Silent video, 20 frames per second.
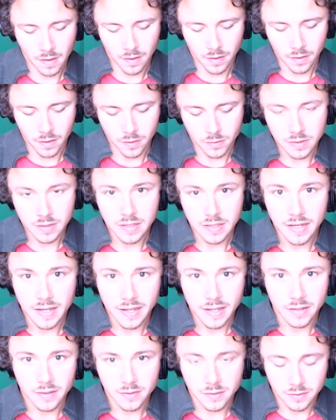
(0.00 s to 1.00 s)
Going
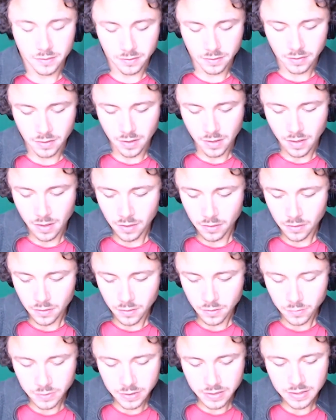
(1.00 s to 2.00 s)
down,
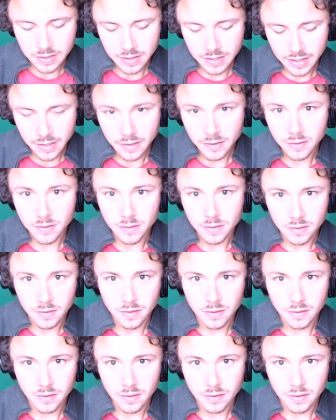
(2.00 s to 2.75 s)
going down.